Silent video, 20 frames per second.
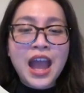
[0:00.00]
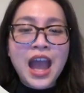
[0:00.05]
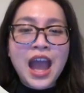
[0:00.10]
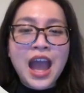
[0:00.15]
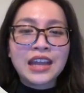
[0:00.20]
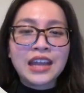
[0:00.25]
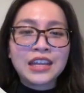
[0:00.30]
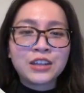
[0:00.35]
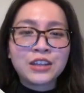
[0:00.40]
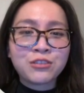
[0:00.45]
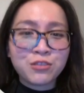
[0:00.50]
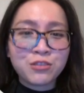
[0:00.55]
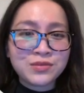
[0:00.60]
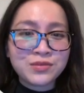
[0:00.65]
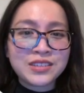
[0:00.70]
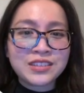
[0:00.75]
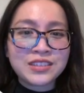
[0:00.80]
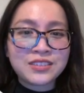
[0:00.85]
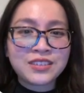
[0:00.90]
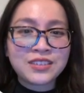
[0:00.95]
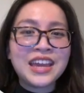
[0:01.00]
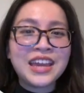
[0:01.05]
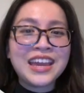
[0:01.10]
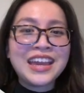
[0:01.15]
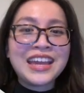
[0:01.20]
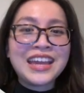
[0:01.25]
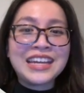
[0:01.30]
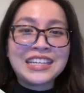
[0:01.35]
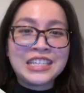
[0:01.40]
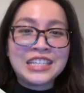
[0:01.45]
in group discussion.
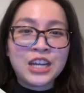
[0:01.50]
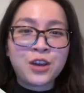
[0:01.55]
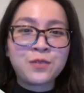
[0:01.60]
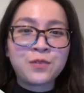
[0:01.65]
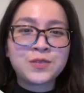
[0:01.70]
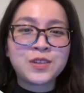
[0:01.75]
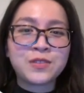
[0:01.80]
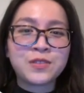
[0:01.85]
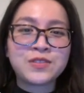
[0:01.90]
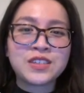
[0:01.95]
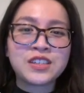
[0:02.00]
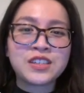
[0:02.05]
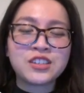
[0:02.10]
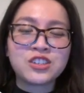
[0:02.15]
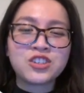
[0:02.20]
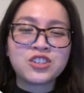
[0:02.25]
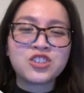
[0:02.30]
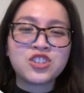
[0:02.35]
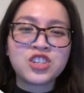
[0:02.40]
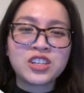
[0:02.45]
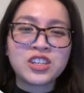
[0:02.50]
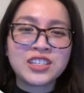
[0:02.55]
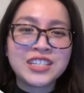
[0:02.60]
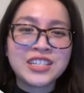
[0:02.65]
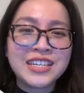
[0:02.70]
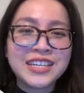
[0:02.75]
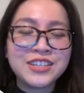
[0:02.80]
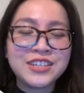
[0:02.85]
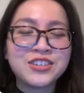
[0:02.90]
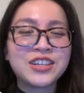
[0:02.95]
In terms of
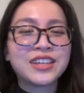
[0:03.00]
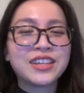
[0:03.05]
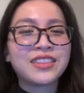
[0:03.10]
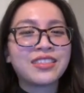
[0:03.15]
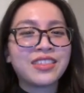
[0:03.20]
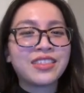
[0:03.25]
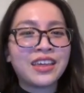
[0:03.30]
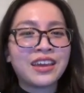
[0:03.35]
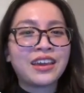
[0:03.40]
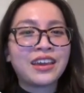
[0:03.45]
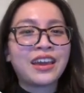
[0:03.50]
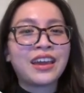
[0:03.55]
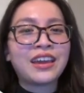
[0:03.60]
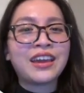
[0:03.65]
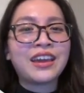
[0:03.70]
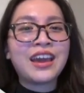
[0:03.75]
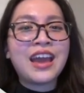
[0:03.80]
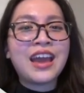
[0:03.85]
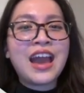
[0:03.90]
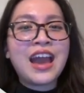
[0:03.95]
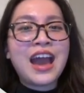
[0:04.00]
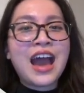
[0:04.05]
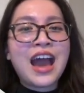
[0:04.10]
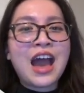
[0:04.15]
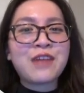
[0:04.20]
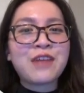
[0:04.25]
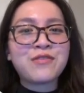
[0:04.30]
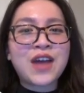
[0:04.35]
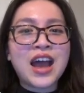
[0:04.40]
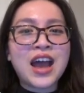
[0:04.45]
strategic thinking,
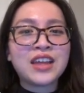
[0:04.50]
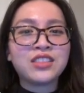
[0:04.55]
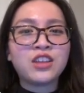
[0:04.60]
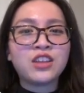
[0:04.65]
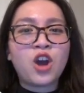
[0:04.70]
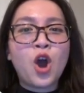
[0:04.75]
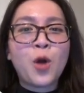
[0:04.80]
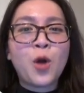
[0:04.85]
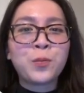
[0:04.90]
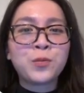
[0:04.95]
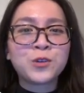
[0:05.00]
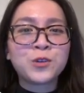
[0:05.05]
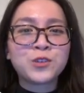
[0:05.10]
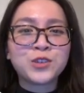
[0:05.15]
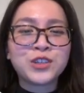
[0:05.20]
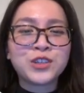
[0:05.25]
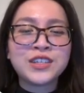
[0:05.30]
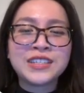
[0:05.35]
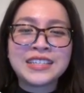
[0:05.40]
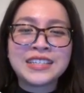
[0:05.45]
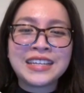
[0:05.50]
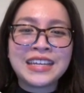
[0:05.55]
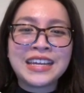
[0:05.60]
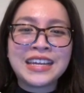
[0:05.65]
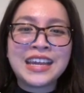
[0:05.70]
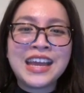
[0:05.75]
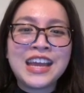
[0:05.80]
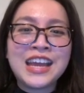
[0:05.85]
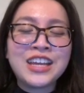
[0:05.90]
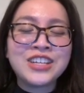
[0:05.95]
I've had the opportunity
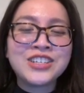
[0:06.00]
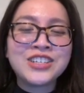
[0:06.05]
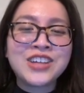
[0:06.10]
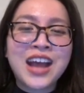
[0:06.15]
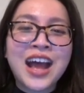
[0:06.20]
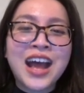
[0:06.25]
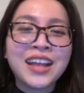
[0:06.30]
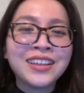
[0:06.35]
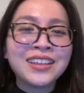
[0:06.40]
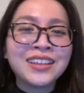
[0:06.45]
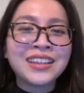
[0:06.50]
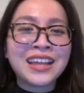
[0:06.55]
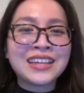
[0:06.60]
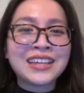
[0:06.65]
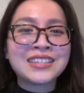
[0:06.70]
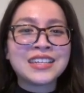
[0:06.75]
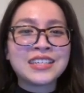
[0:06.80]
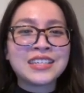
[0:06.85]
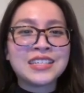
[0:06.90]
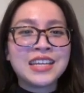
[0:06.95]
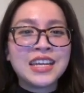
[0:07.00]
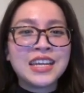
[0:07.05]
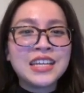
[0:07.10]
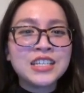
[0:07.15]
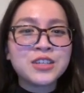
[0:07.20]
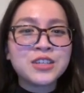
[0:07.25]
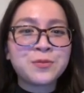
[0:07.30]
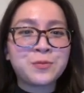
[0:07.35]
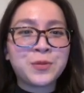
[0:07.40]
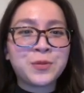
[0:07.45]
to analyze and
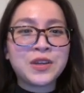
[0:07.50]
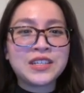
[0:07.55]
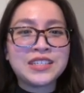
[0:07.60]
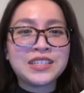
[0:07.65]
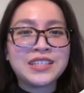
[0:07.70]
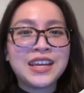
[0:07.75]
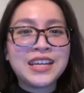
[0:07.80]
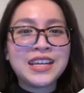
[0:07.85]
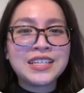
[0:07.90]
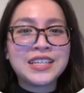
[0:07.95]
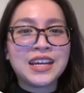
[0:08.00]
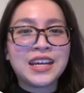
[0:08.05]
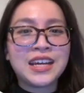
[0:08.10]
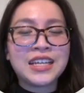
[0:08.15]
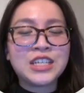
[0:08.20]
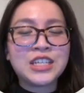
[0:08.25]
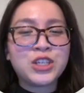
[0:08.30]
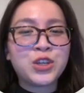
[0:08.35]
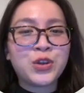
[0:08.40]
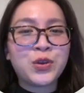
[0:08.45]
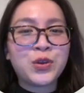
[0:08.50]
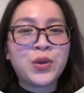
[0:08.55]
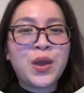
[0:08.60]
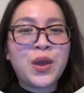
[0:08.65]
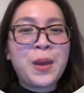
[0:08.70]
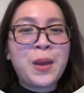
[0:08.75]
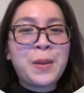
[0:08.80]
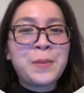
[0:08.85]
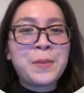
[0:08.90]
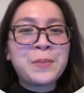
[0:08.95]
interpret data and to
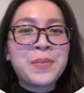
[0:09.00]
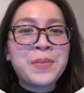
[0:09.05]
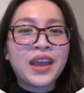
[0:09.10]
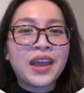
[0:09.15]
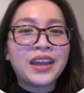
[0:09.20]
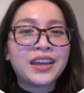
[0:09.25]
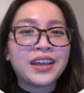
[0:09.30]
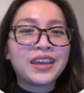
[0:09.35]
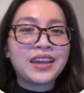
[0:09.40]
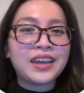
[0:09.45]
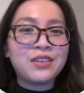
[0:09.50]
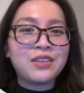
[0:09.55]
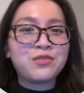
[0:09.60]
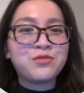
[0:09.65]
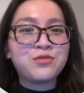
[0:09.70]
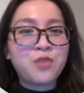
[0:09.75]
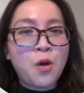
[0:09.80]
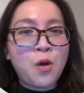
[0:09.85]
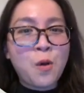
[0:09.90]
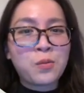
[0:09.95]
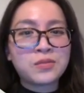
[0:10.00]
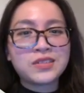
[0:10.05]
make informed